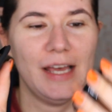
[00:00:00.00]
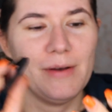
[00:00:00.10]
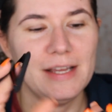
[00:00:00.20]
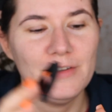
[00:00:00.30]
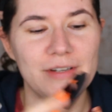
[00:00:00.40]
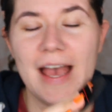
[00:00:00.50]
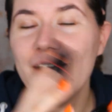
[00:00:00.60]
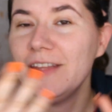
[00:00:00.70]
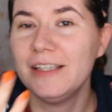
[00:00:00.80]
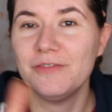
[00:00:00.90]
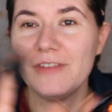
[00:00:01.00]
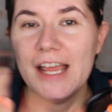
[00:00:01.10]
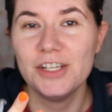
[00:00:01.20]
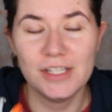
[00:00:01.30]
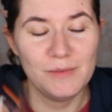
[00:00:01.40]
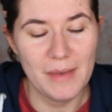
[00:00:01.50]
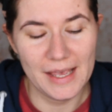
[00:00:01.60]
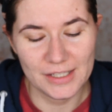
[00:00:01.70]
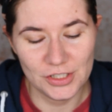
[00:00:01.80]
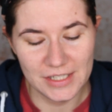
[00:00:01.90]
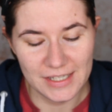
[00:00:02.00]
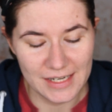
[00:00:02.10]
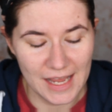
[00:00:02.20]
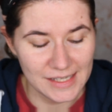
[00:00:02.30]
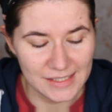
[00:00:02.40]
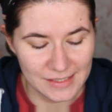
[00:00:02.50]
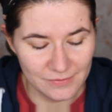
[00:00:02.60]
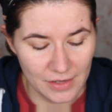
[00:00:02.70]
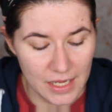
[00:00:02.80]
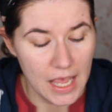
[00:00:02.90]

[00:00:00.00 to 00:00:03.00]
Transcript: Now I don't have that flashy packaging. Nice.